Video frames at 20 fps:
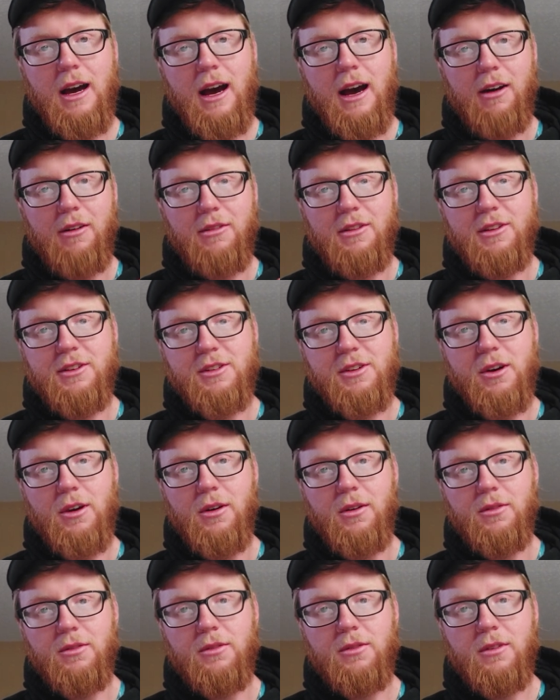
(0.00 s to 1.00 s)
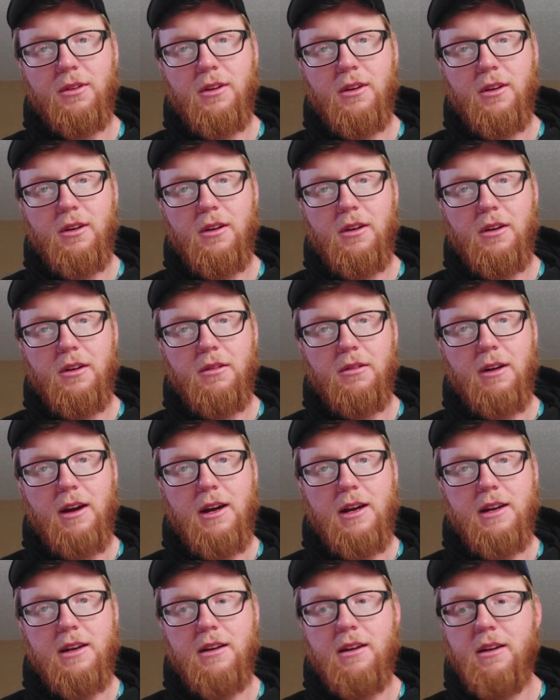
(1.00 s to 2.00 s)
how this goes,
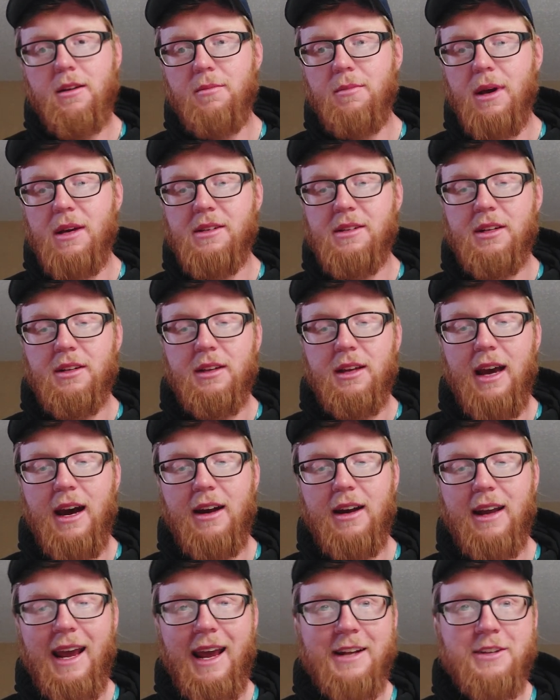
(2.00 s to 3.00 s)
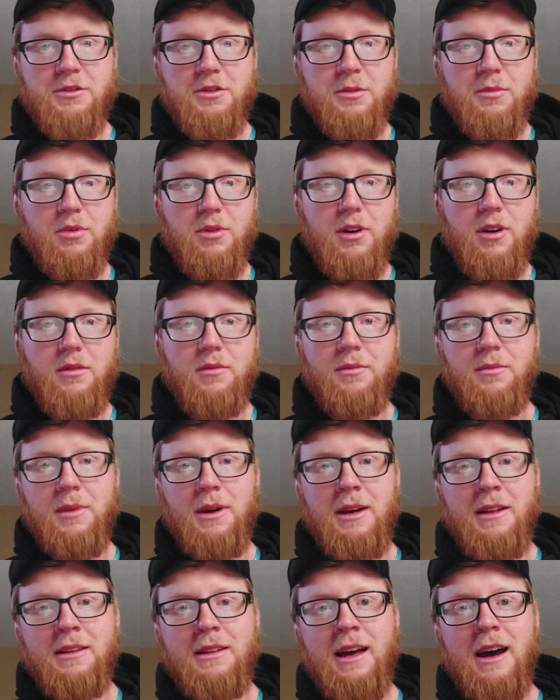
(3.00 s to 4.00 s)
right? Basically how to answer the problem,
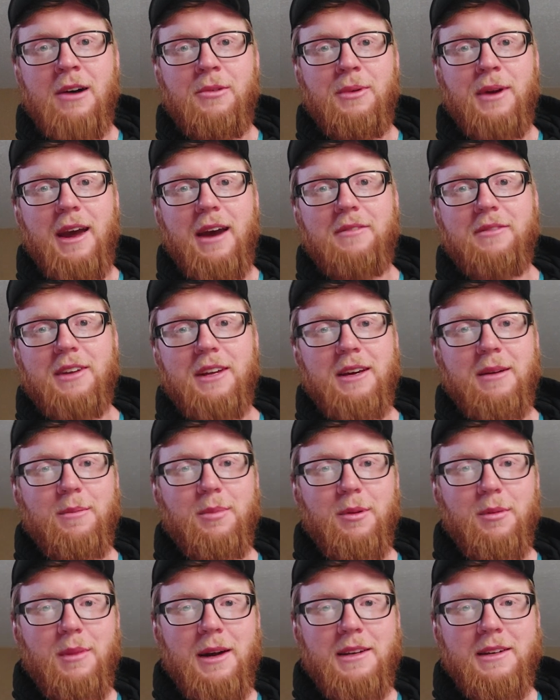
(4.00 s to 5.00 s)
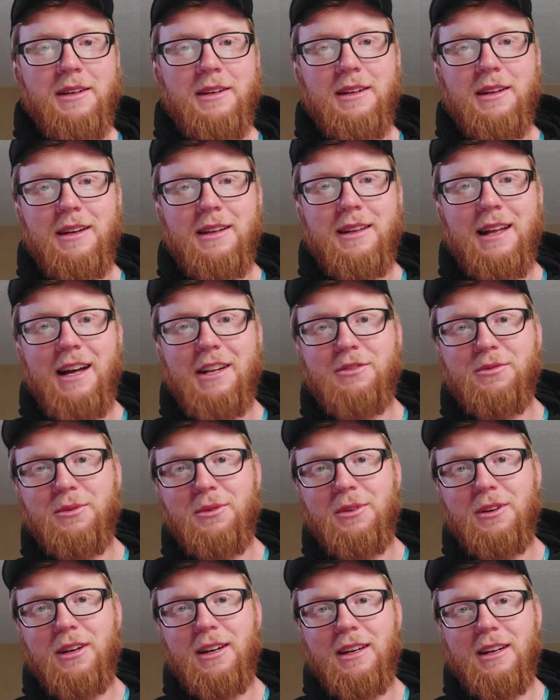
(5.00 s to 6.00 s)
and now we have to implement it, and that's
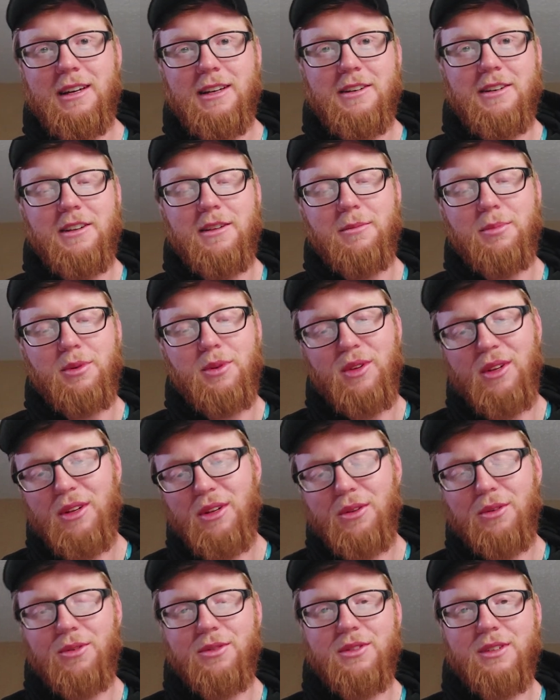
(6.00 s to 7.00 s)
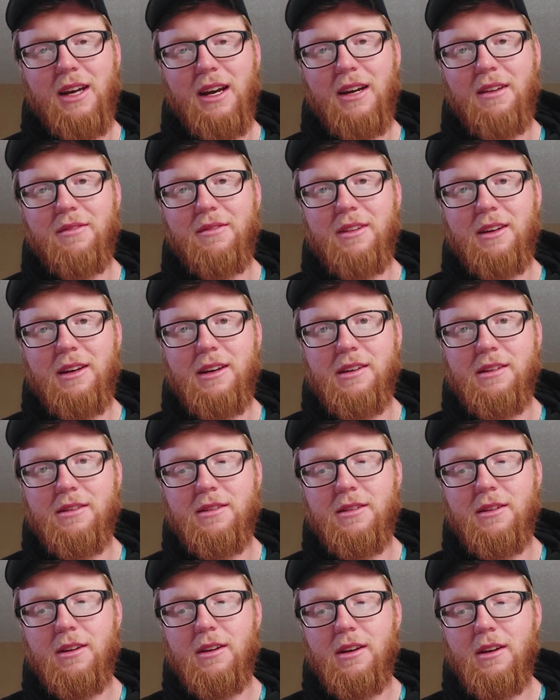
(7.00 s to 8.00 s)
when you get into the political side of
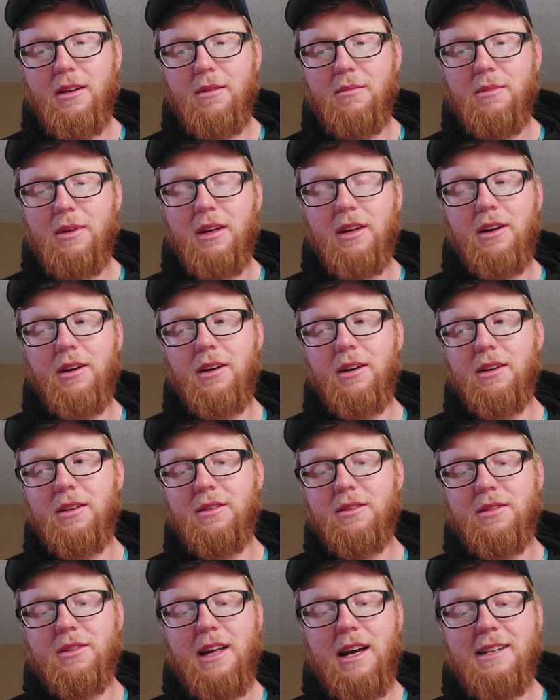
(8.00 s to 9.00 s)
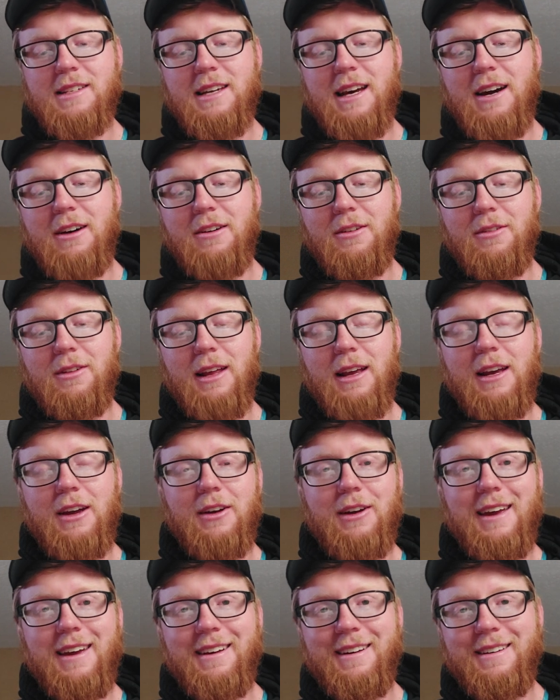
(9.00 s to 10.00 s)
things, because that's how you're like,
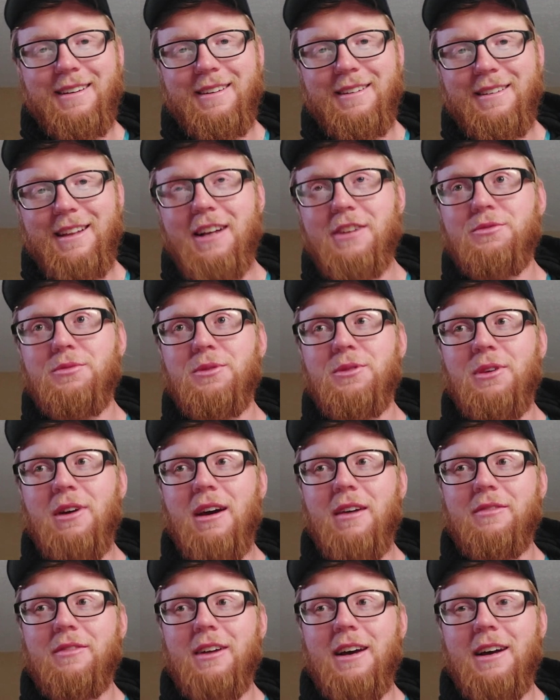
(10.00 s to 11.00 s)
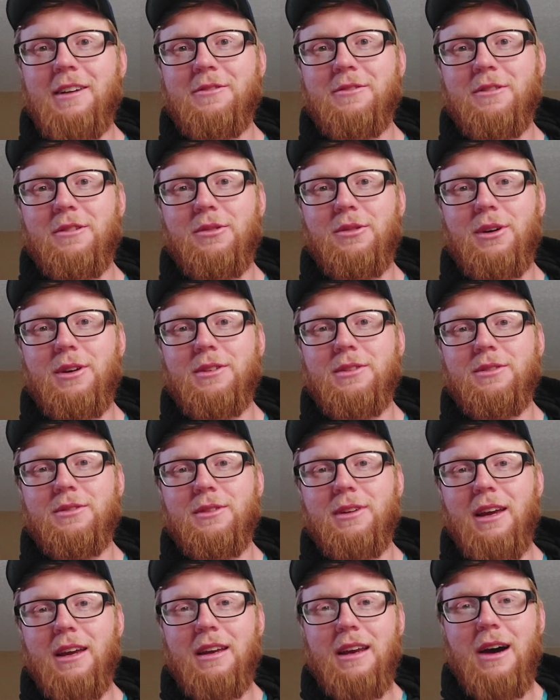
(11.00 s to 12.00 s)
okay, that's when you have to answer the questions,
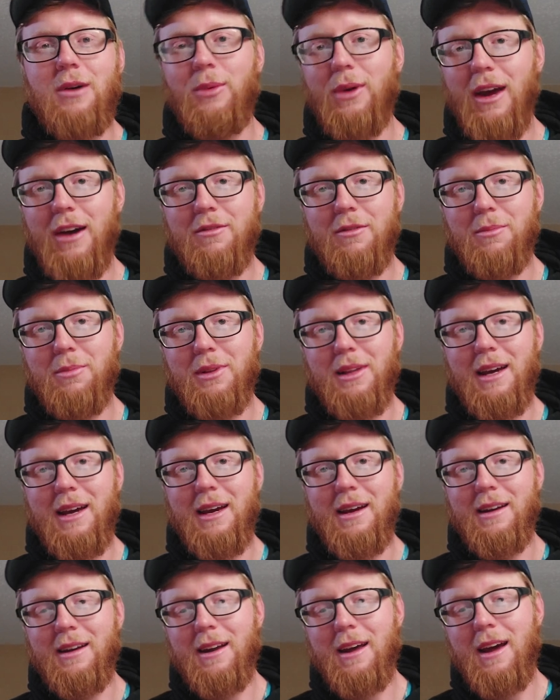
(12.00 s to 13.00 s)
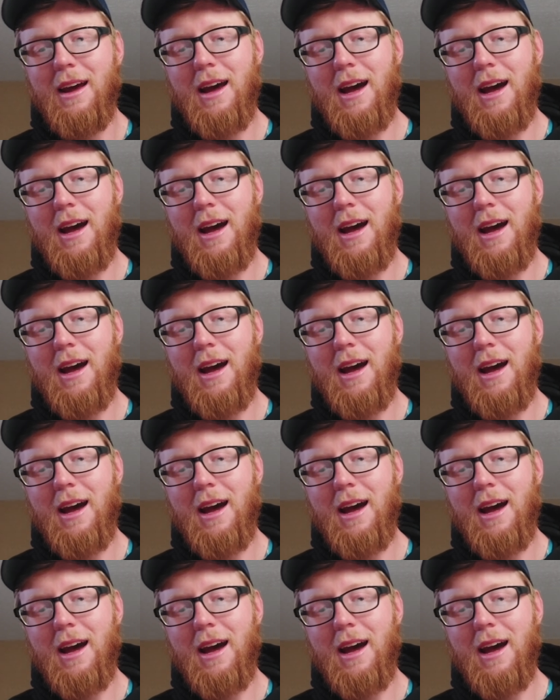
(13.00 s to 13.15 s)
okay, now we have a plan,